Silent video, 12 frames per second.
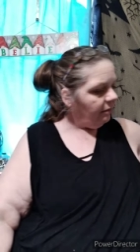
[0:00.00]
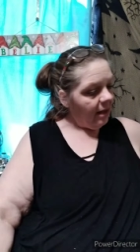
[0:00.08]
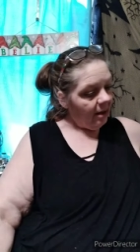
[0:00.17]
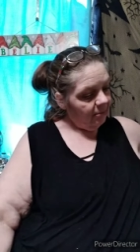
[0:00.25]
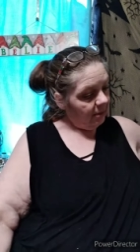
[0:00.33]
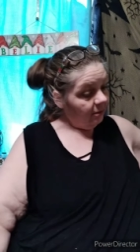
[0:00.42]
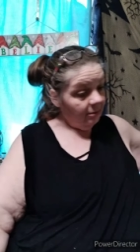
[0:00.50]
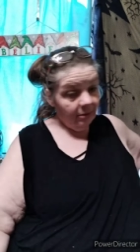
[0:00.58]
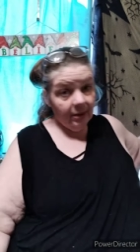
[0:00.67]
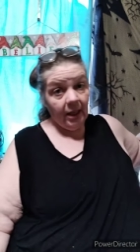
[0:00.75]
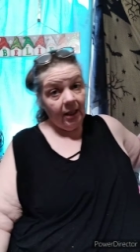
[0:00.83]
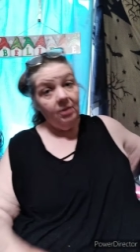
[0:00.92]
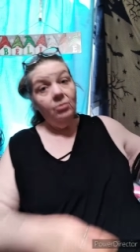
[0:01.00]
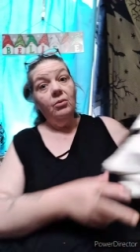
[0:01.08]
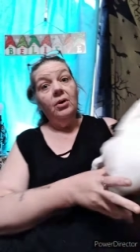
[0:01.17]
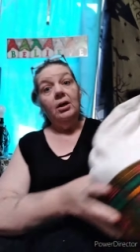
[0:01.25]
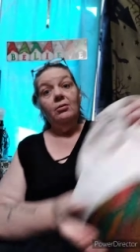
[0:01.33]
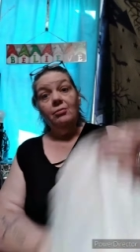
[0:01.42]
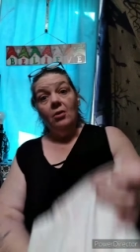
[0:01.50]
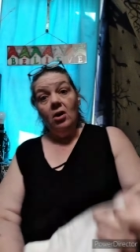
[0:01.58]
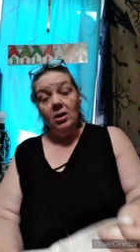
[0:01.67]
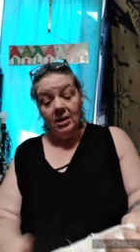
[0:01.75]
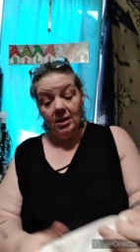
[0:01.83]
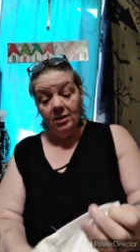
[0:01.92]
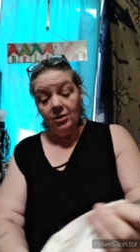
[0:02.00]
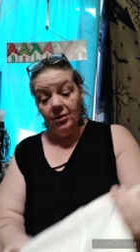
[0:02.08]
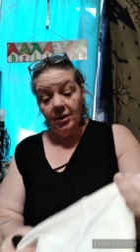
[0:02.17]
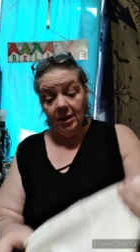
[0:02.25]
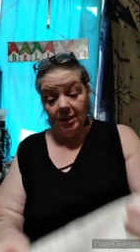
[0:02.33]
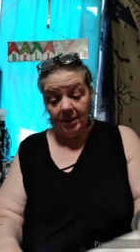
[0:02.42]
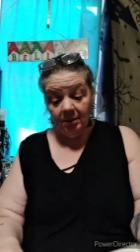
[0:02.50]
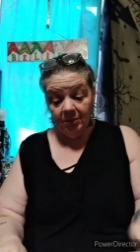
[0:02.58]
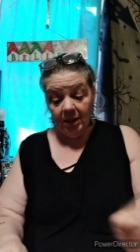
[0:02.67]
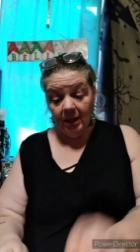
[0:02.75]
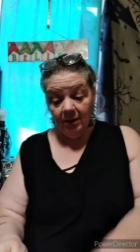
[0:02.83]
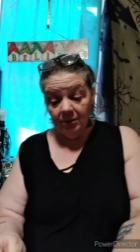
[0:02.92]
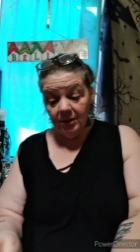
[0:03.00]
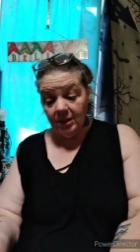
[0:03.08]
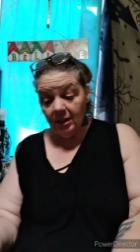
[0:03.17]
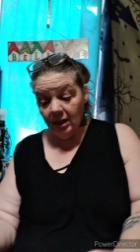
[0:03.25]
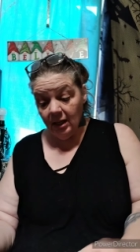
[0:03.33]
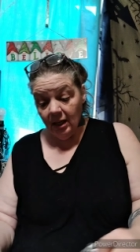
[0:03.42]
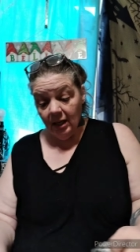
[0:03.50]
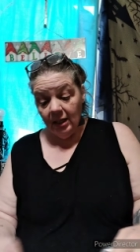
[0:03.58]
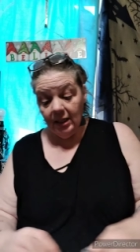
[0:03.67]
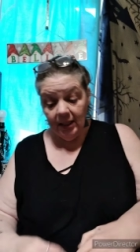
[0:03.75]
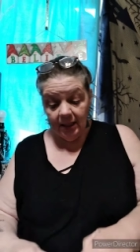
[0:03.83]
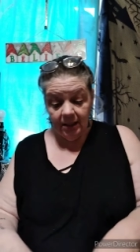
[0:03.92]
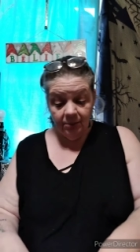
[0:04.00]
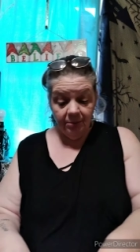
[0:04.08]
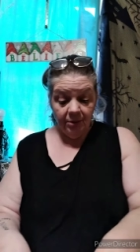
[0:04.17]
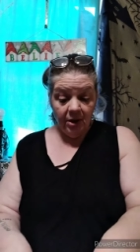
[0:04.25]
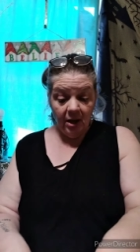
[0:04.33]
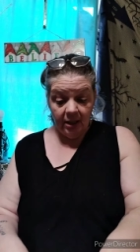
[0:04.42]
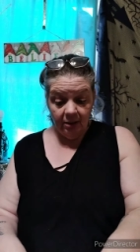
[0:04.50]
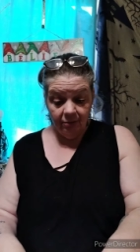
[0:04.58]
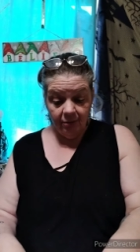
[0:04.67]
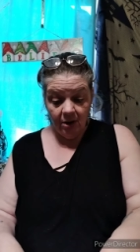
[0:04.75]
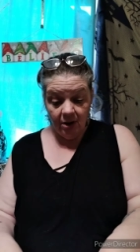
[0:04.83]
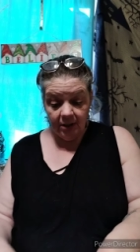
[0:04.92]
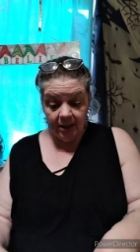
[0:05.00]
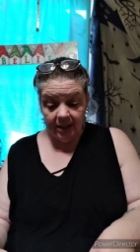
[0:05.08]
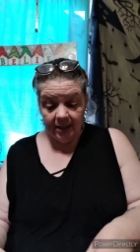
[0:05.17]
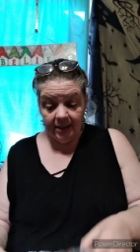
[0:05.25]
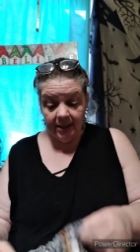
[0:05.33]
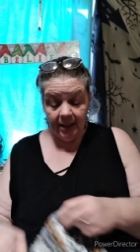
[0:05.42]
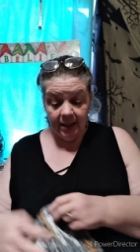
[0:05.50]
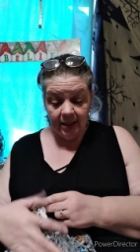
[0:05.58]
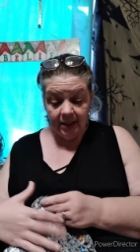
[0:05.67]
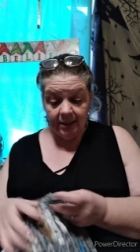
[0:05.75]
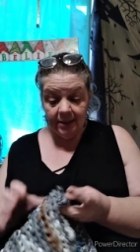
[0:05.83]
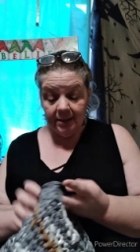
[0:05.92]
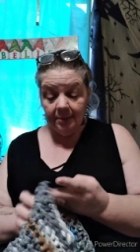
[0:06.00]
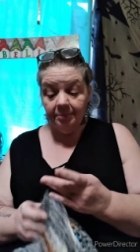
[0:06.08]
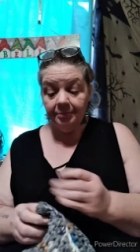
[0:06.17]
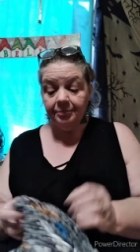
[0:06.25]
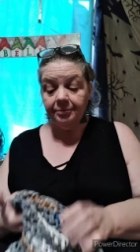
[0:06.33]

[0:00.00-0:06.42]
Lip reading: That one, okay, will get frogged and turned into something else. This will not get frogged. This is